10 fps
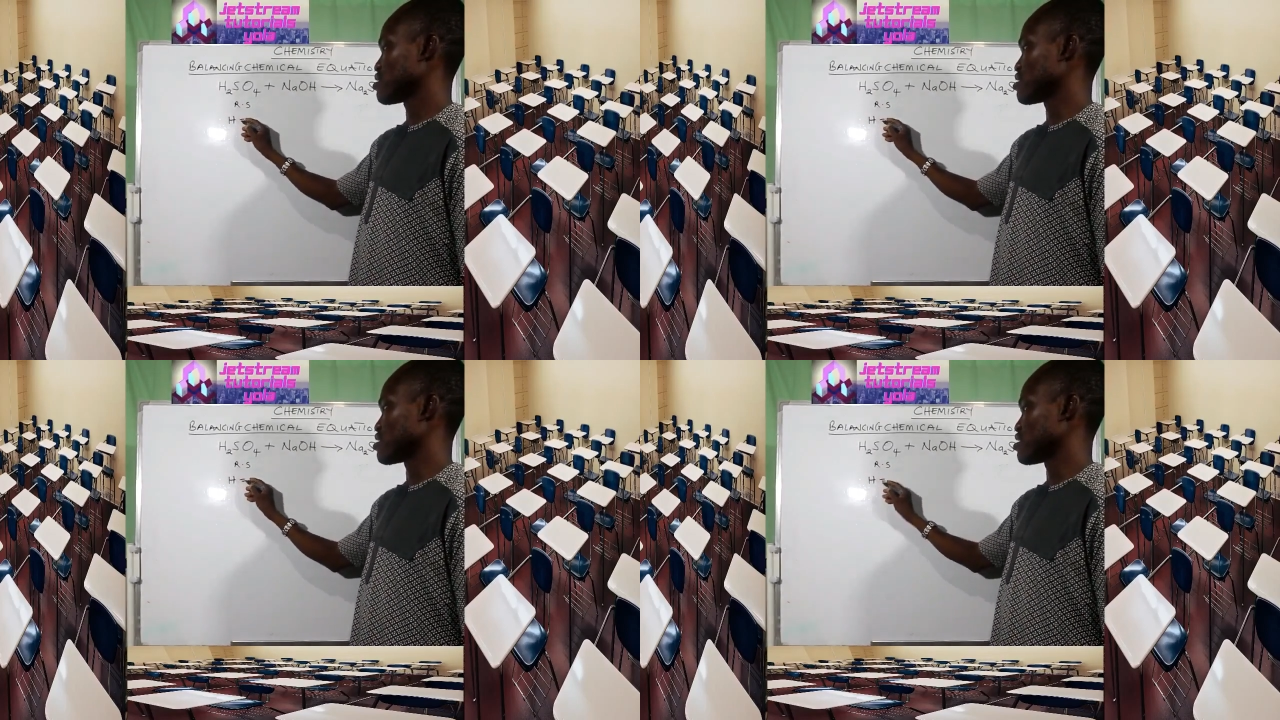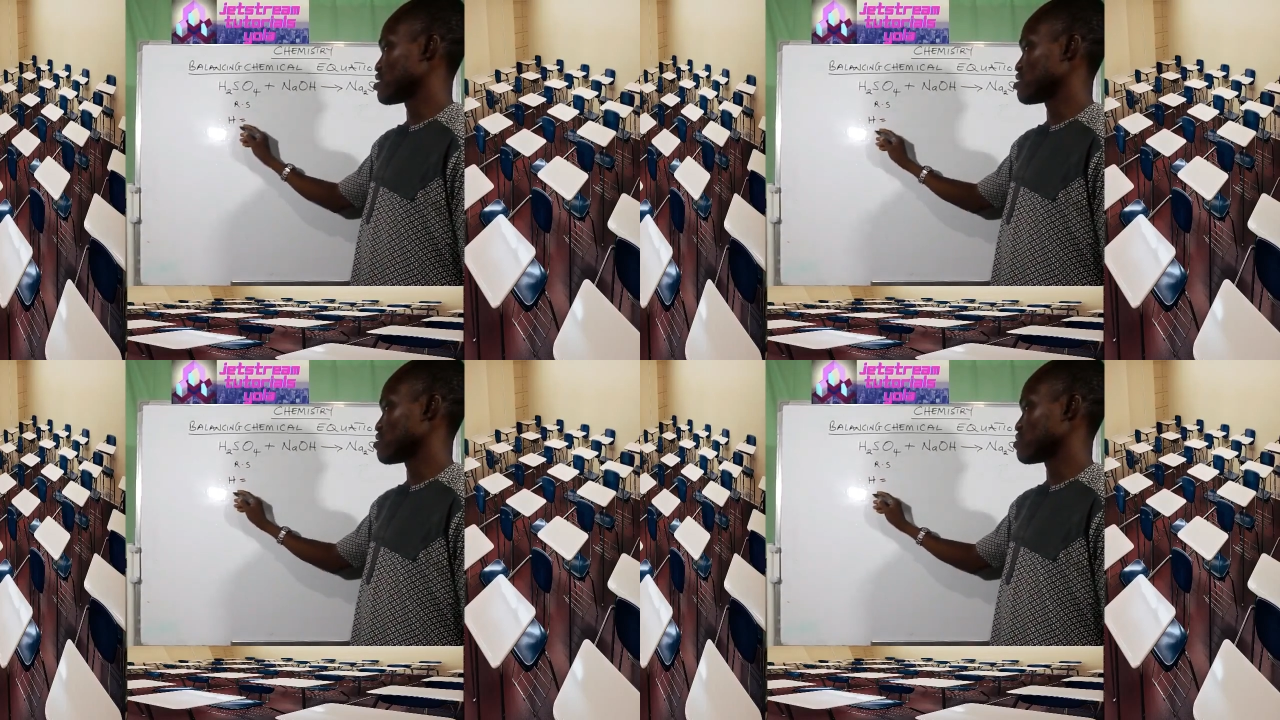
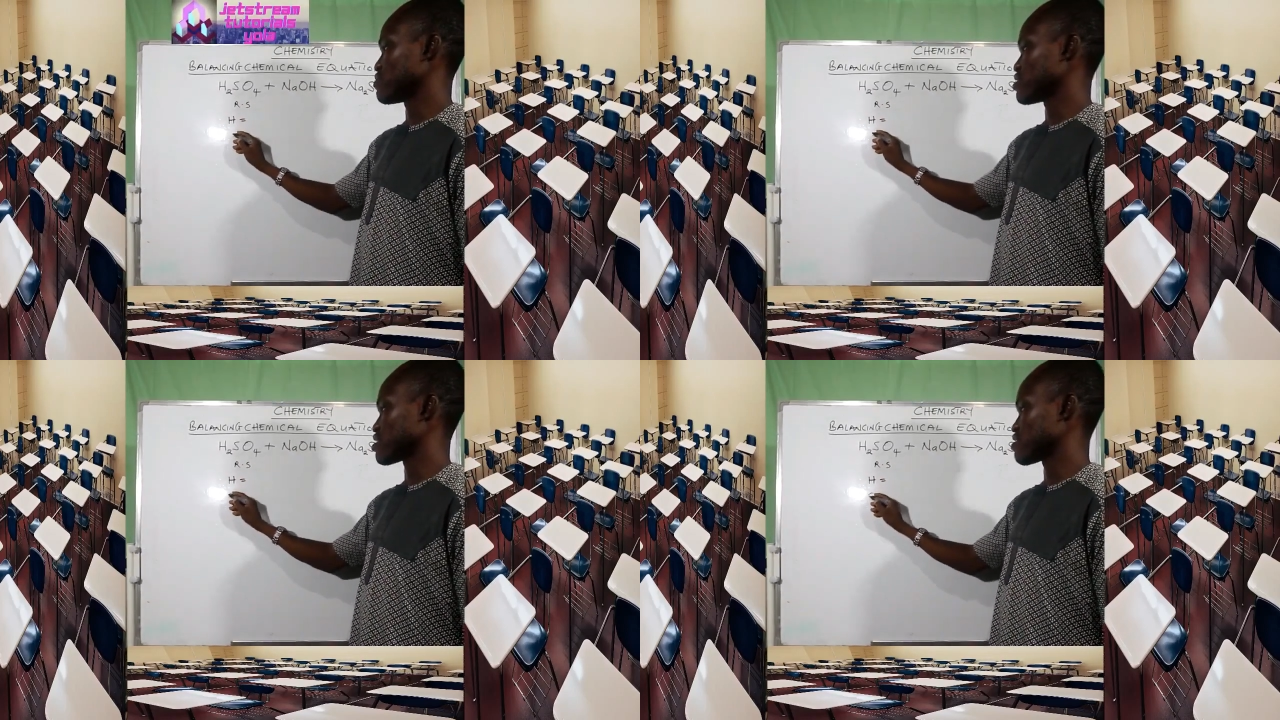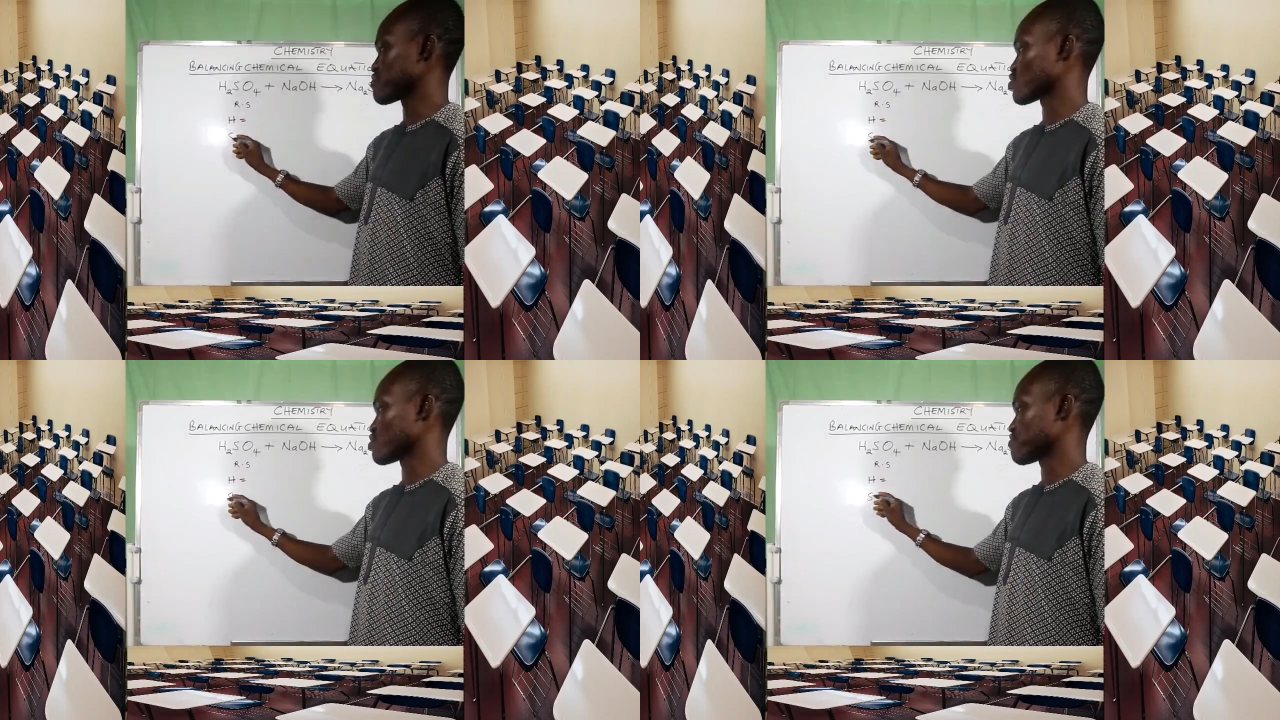then we
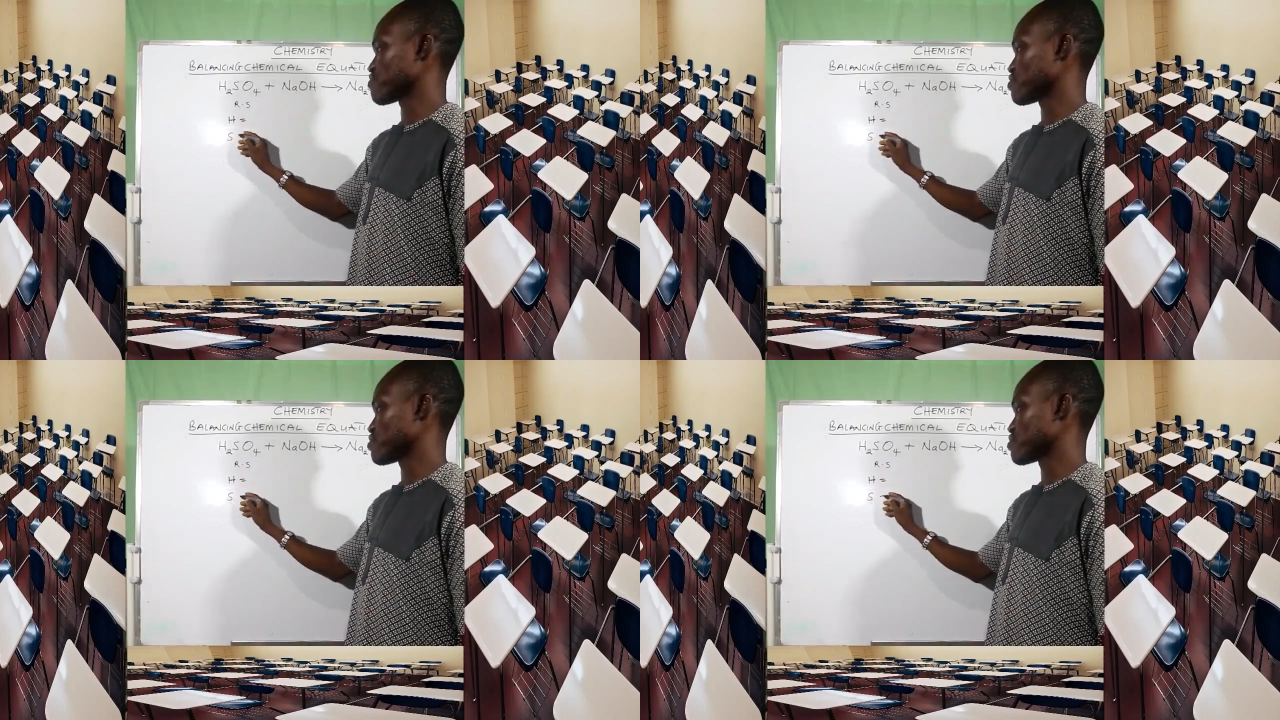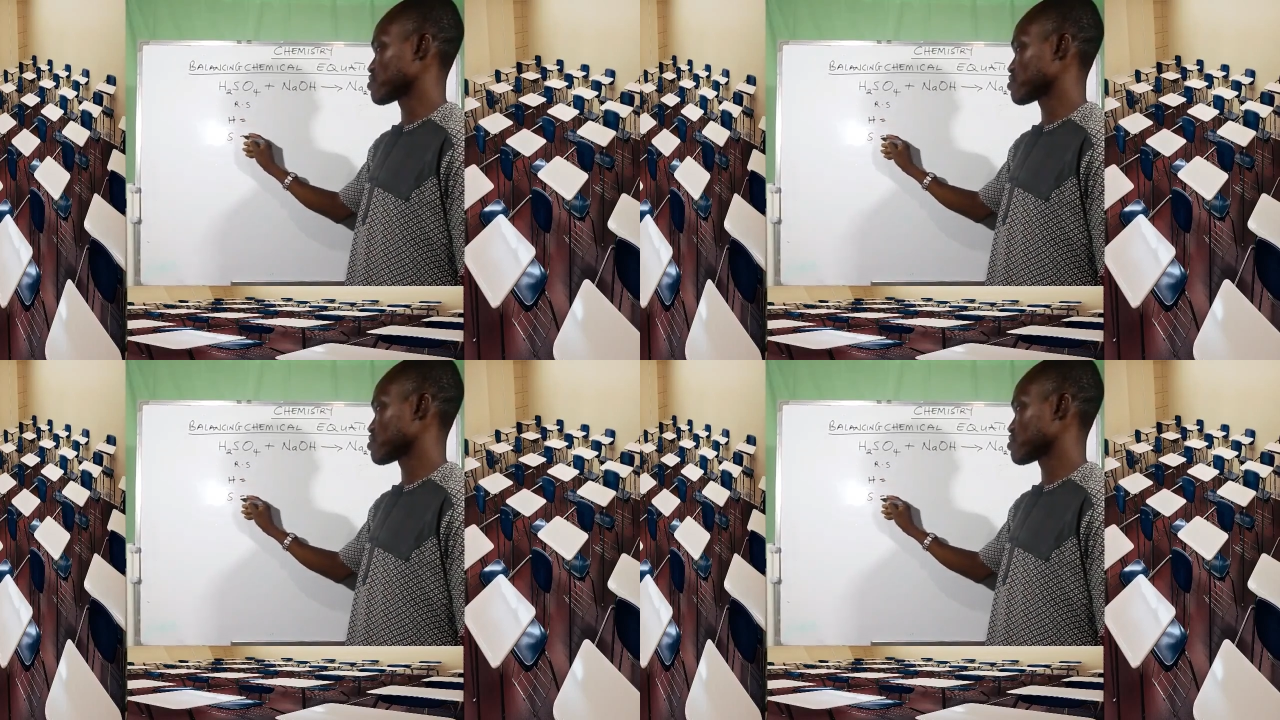have sulfur,